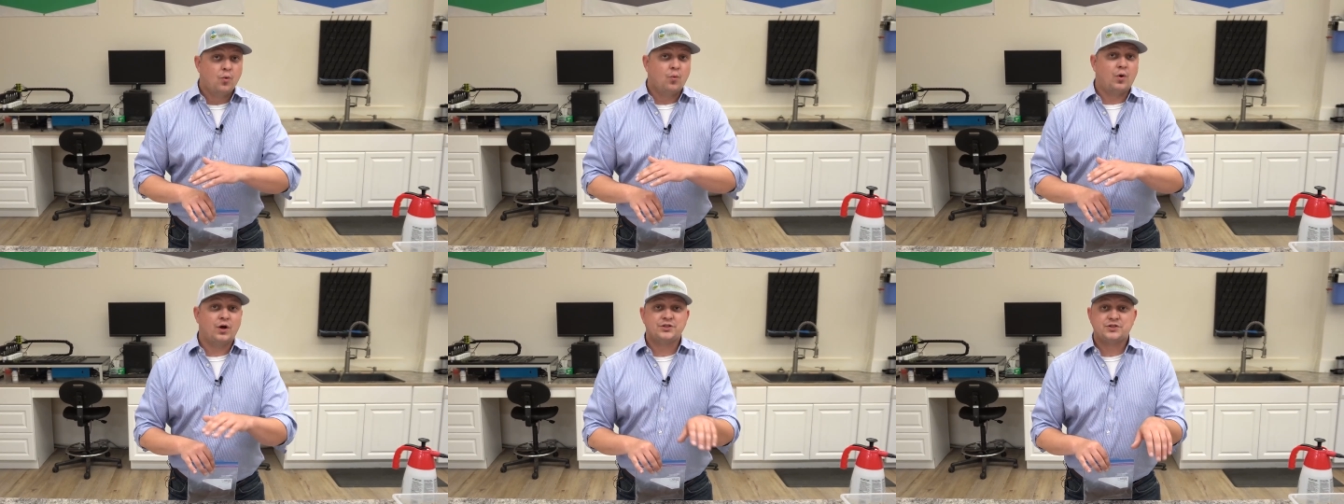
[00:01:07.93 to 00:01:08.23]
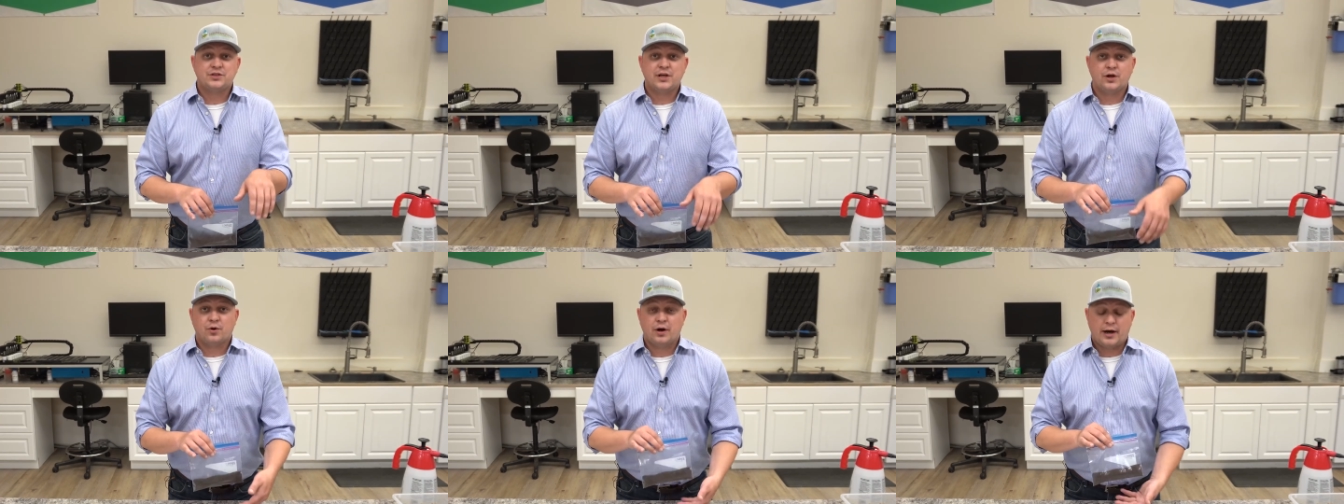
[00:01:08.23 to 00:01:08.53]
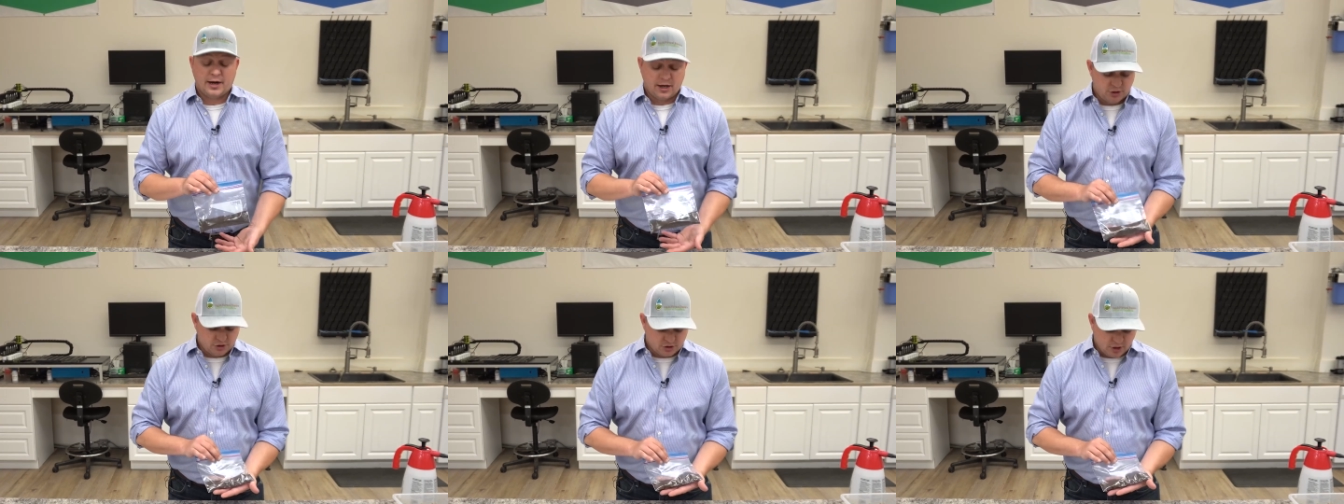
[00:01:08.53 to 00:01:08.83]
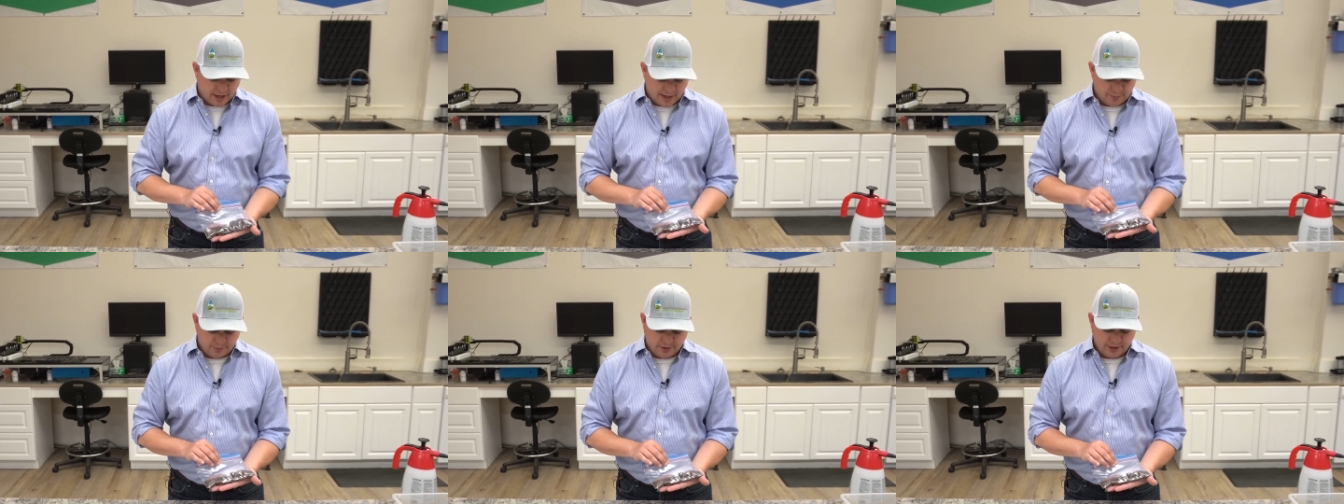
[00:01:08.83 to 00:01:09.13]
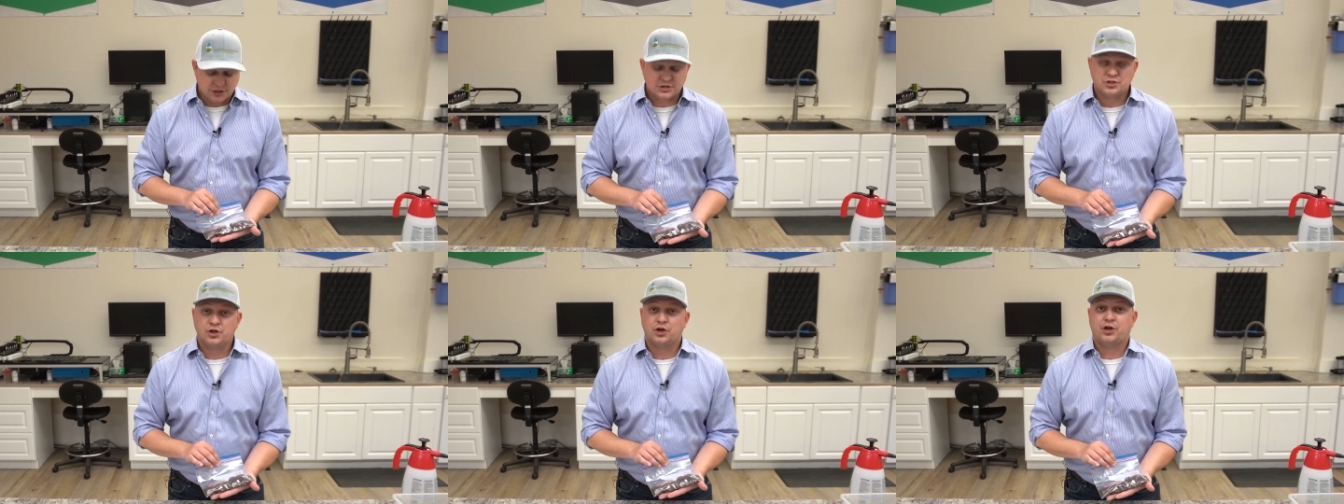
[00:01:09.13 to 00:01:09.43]
Once they were air dry,
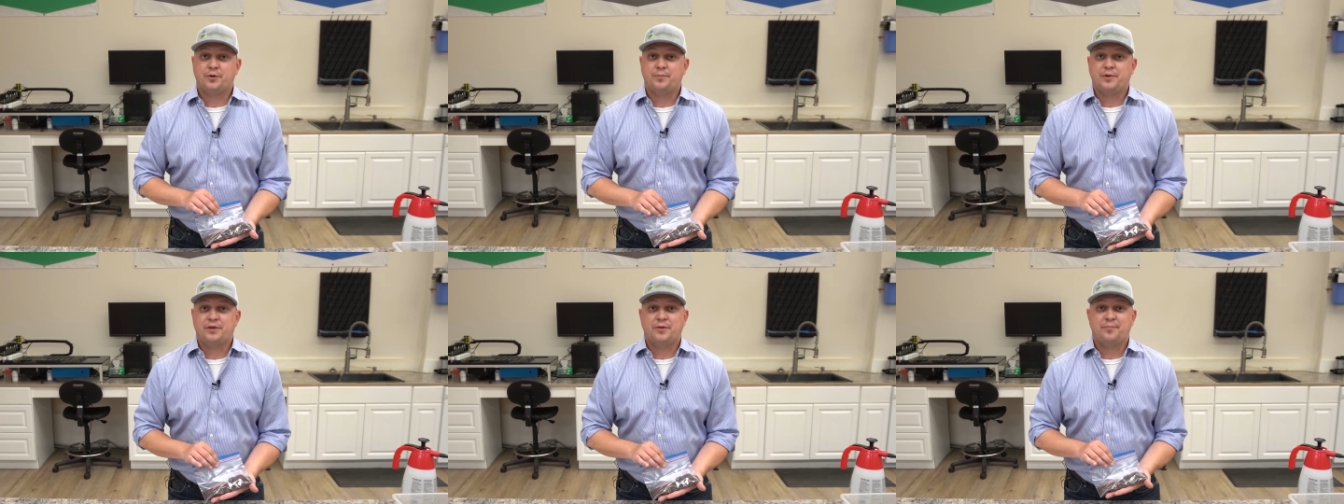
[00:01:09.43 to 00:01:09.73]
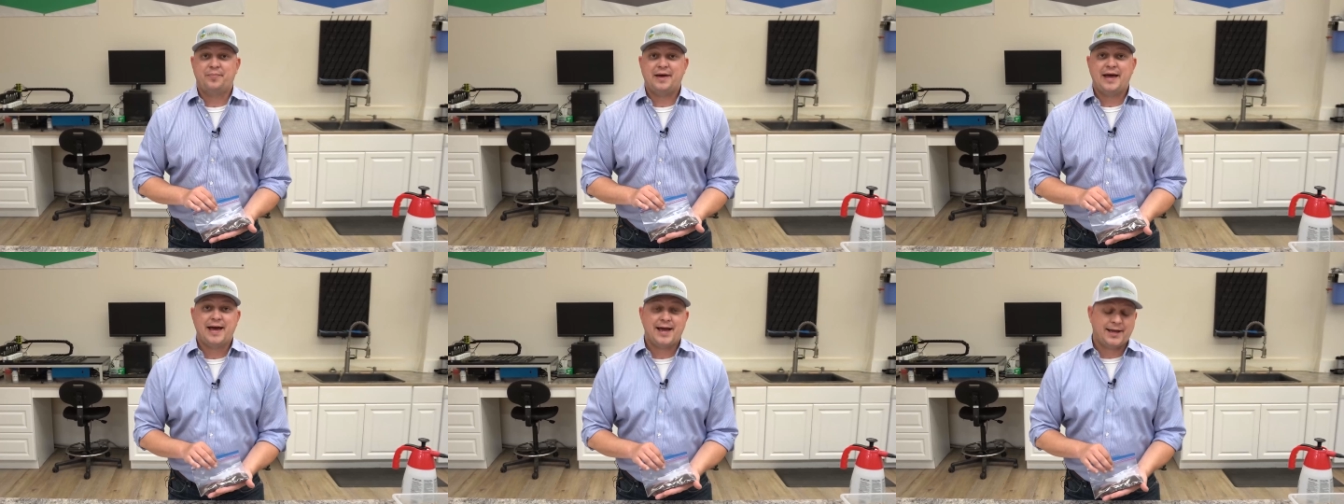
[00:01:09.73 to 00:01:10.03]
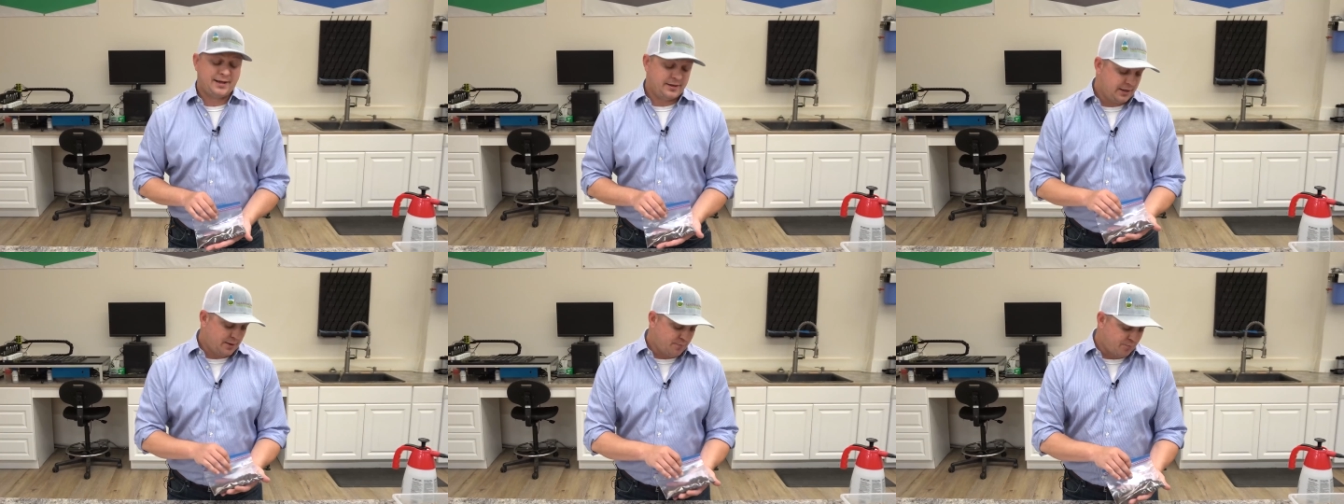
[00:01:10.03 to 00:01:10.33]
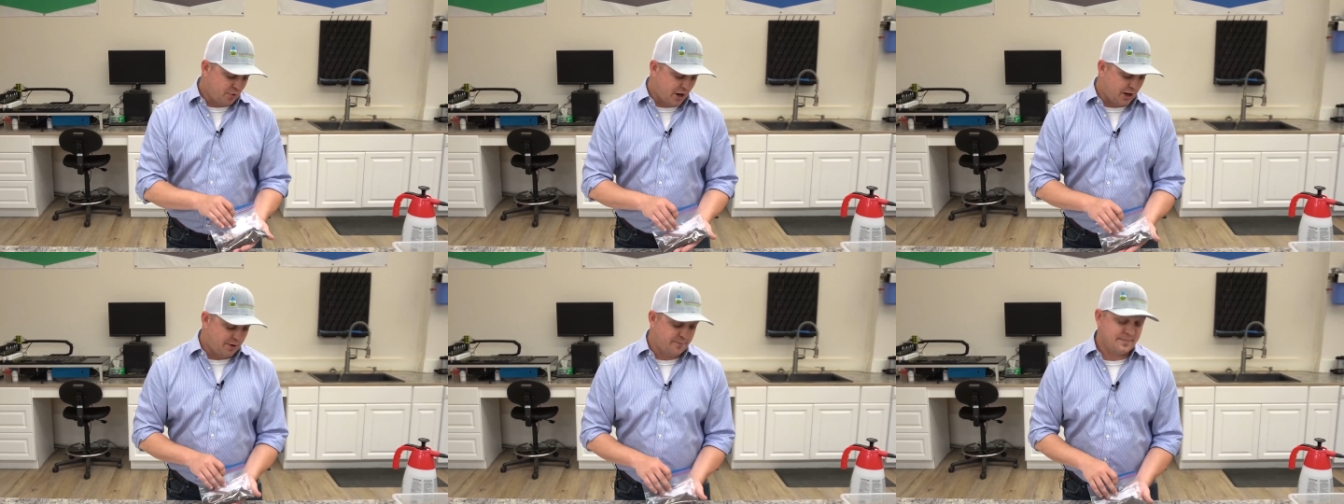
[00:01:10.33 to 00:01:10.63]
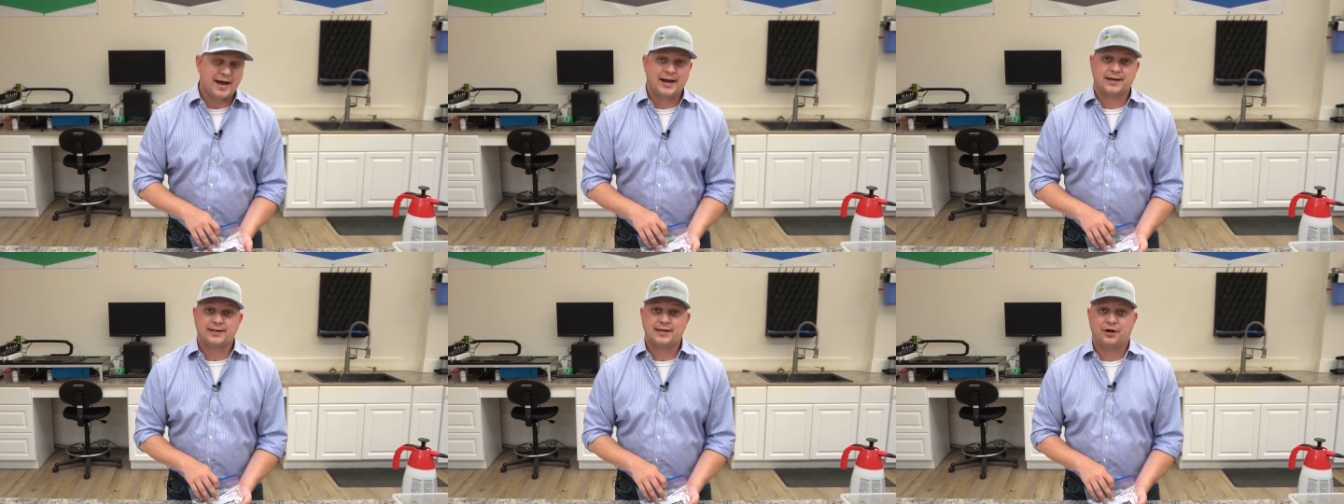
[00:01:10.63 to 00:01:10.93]
we just took them in the bag and brought
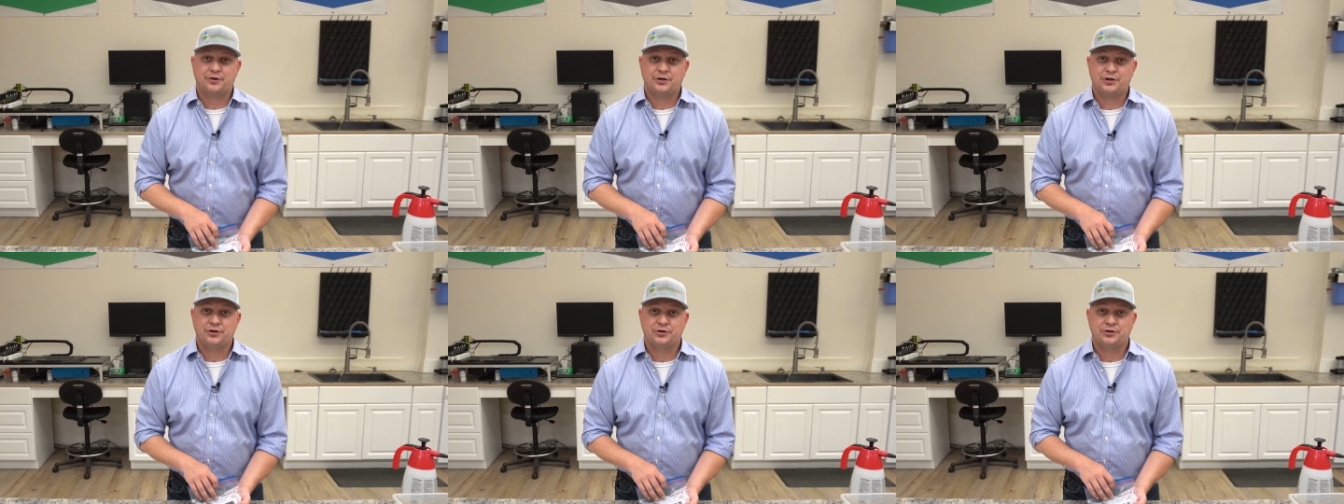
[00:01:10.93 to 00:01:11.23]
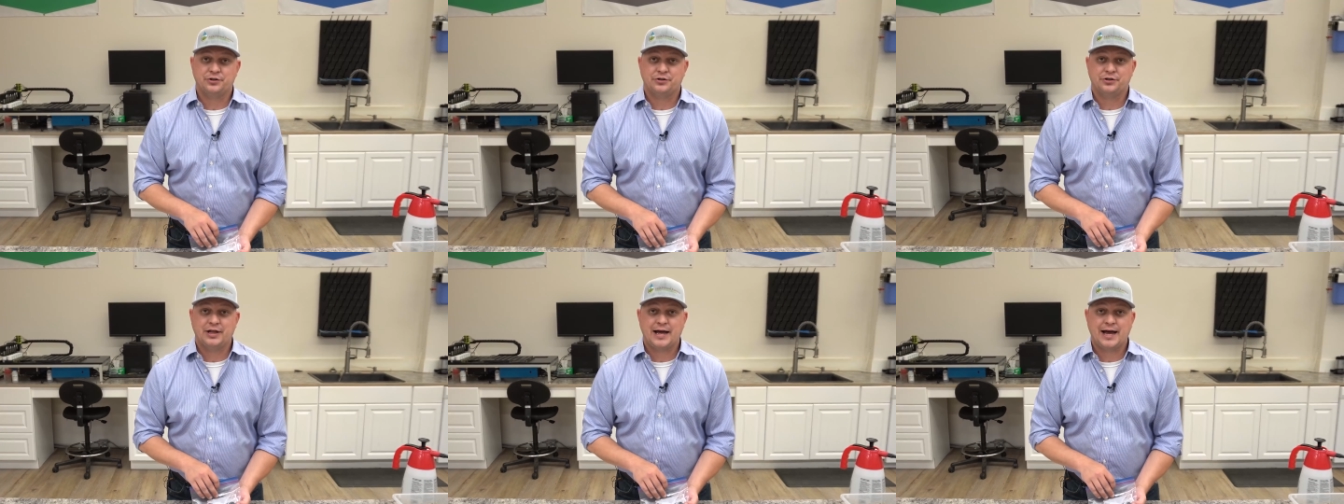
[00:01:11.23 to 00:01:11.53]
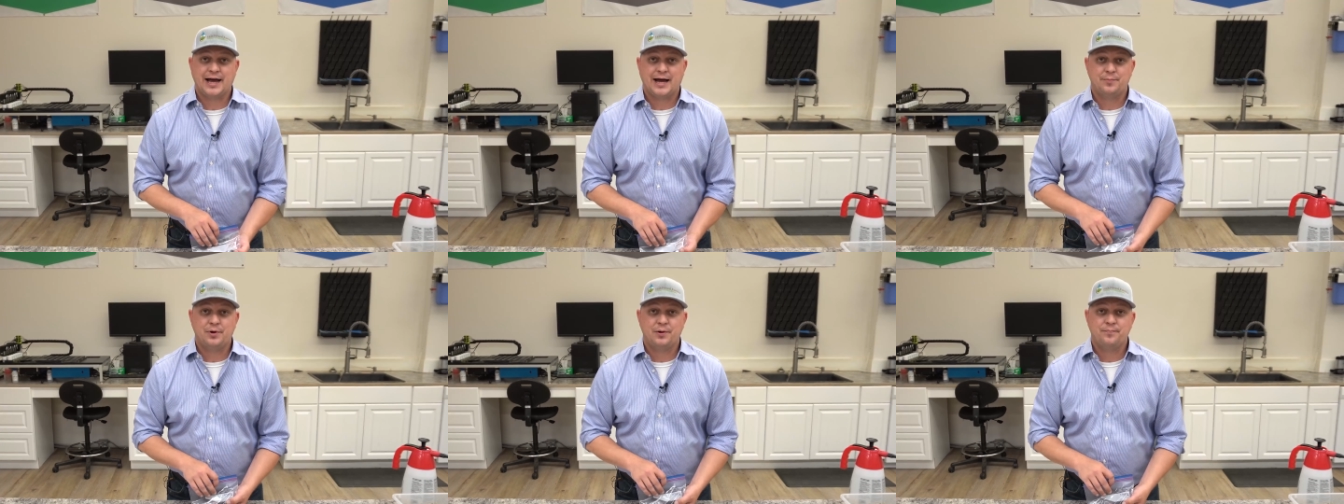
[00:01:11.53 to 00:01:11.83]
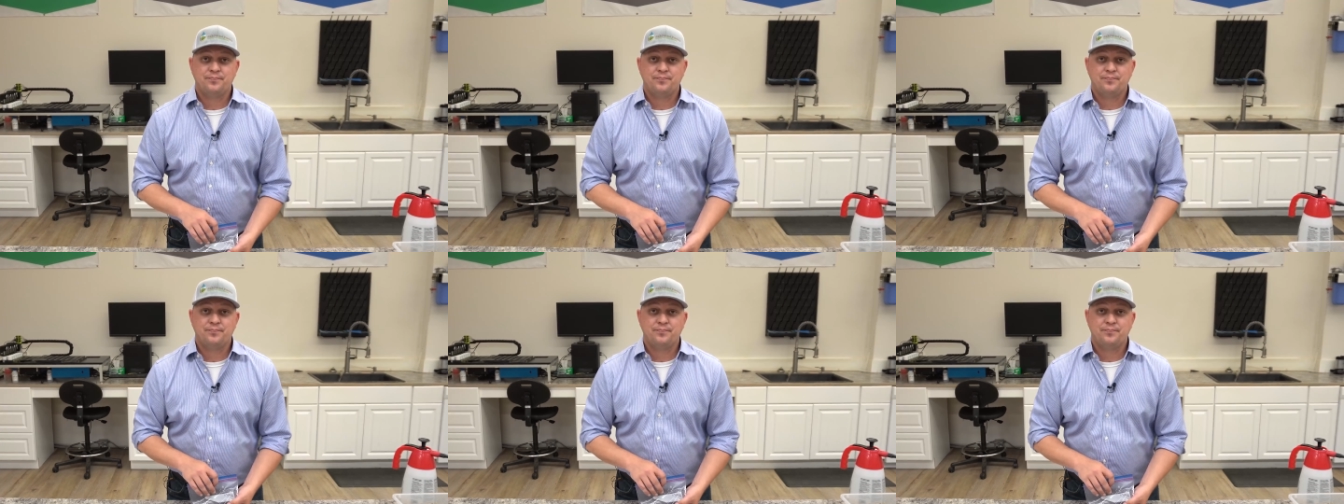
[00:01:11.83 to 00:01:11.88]
them back down here to the lab.